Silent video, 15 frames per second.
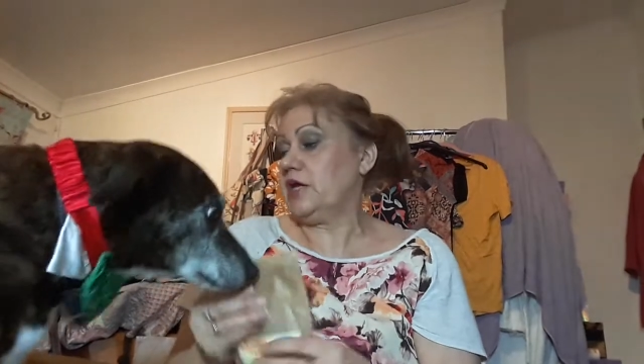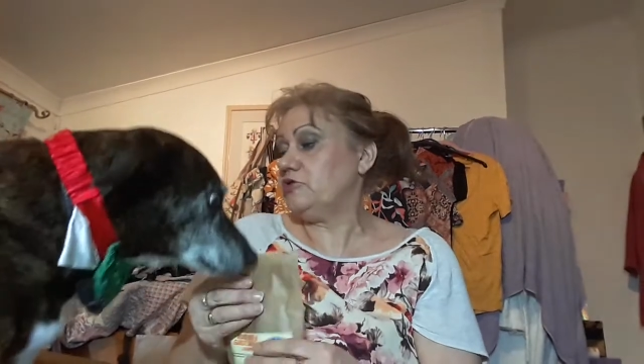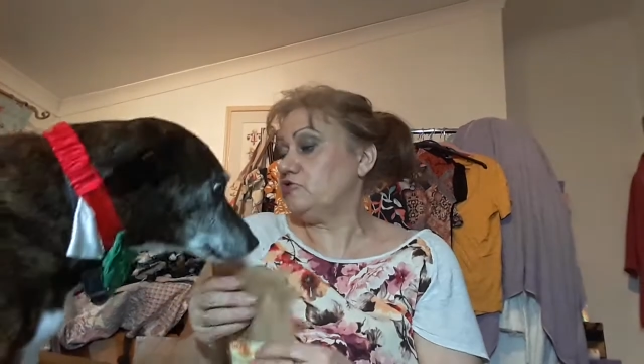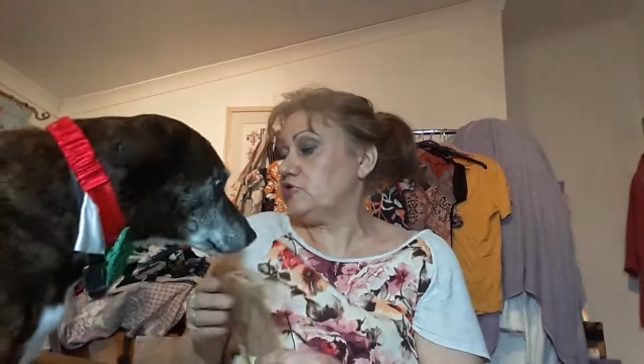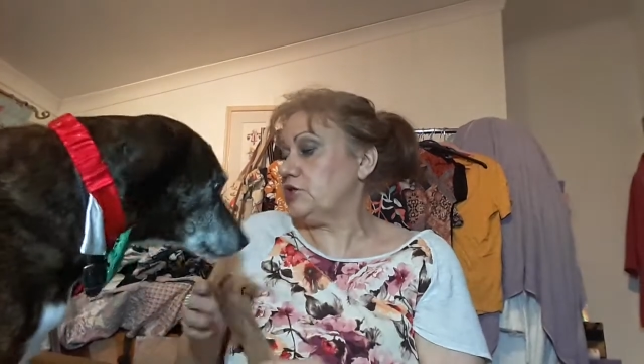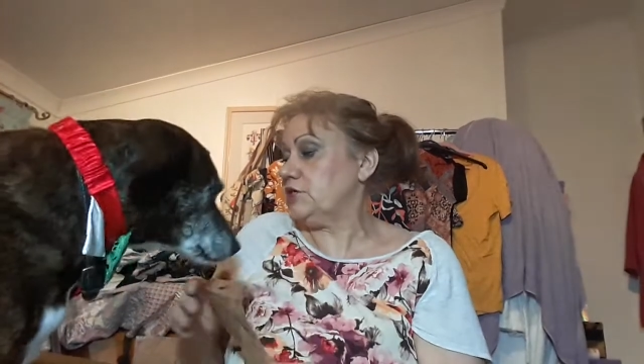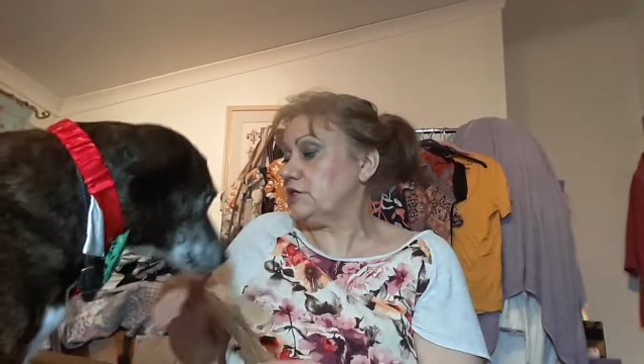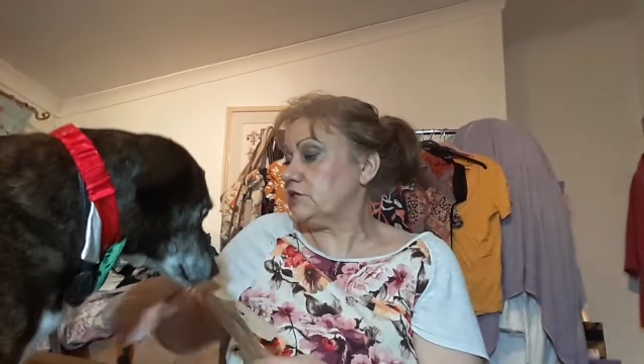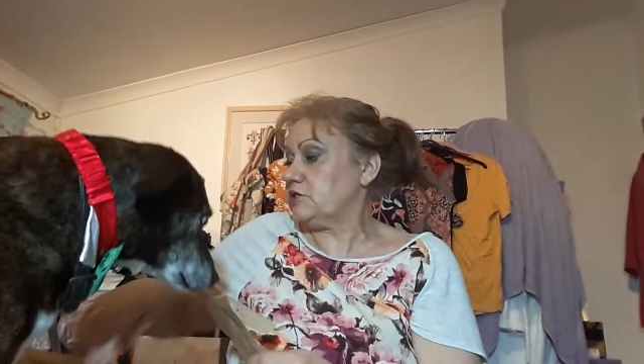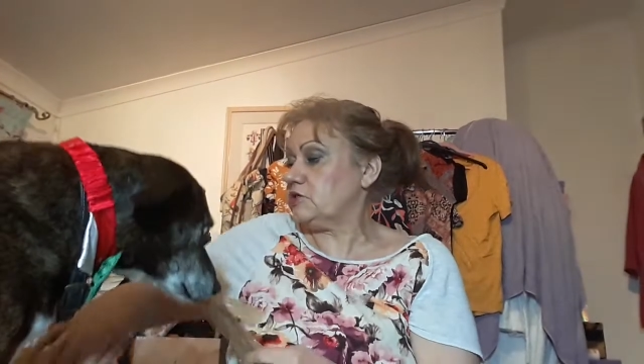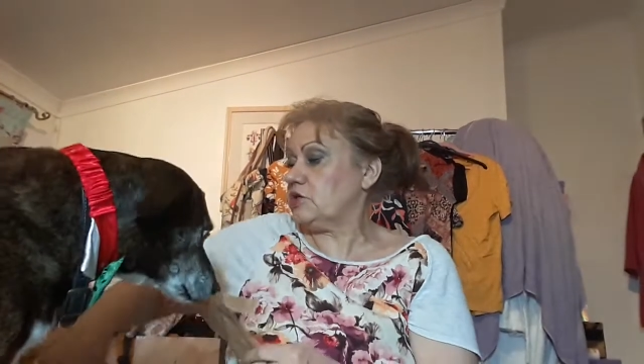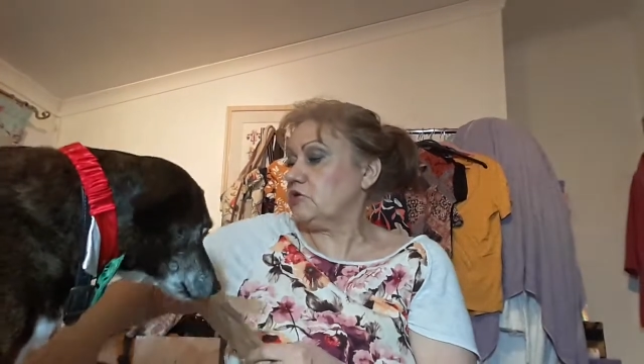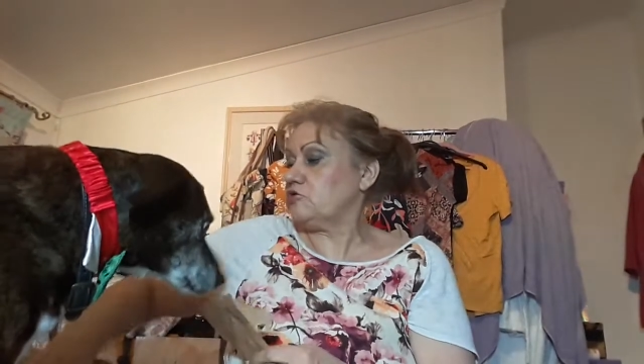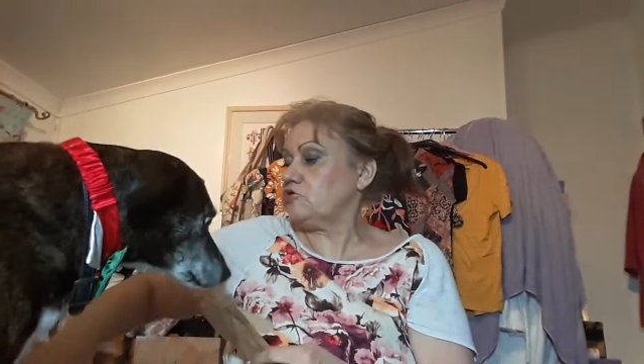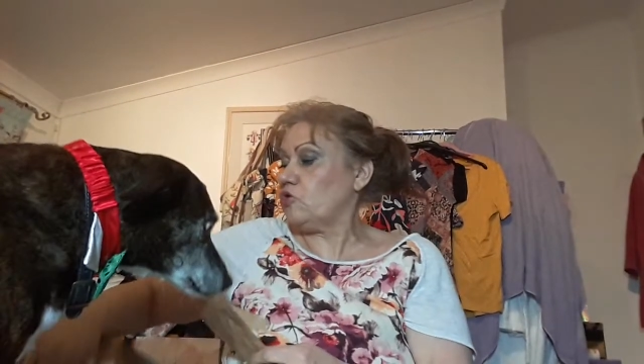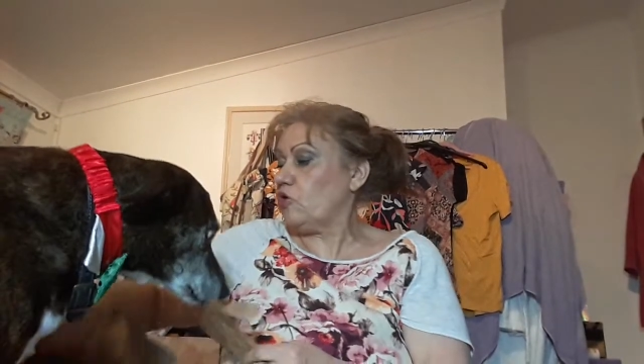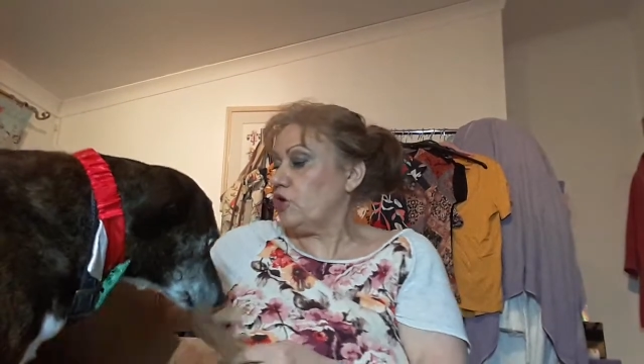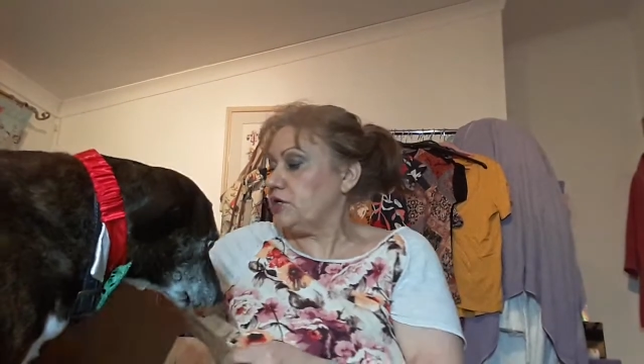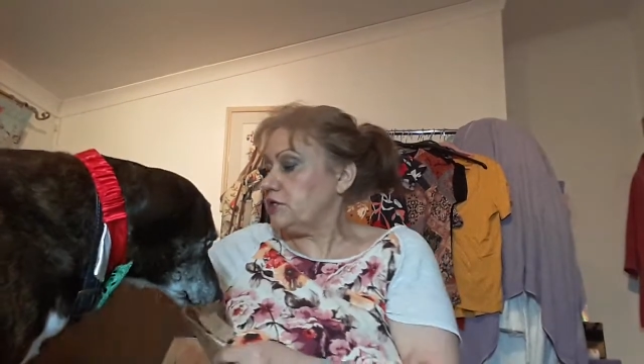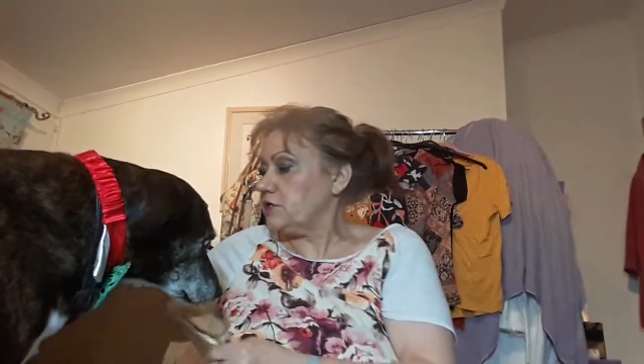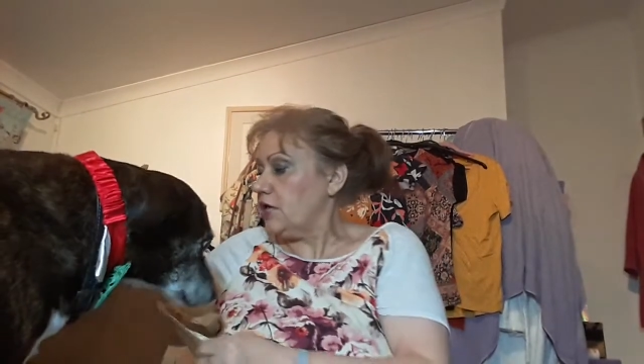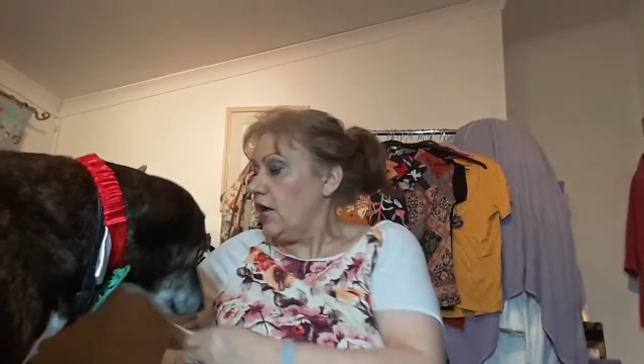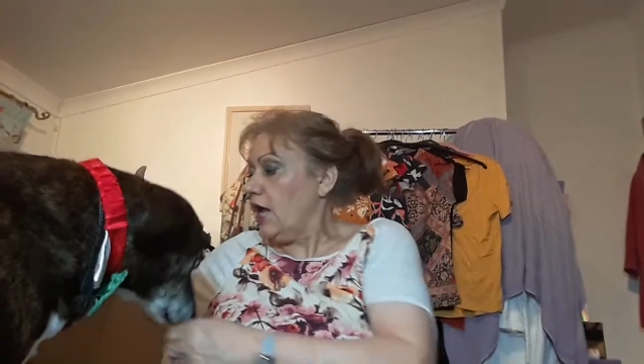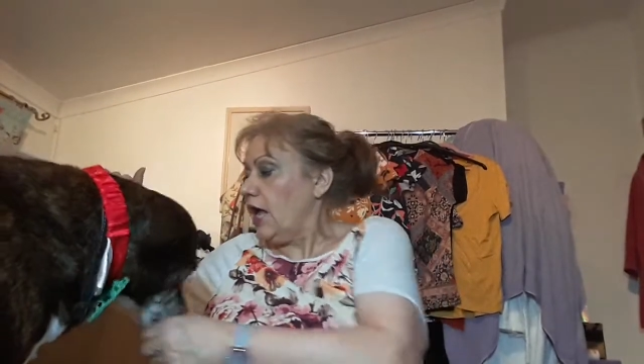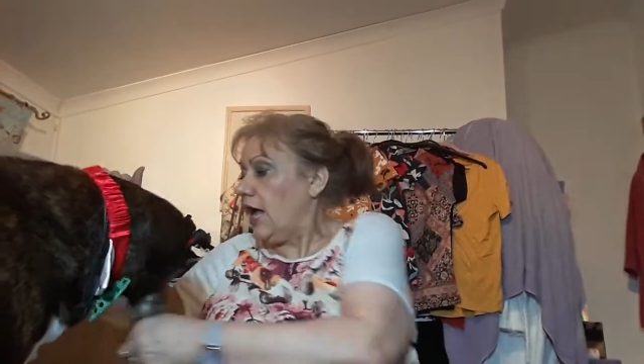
and sheets, toys,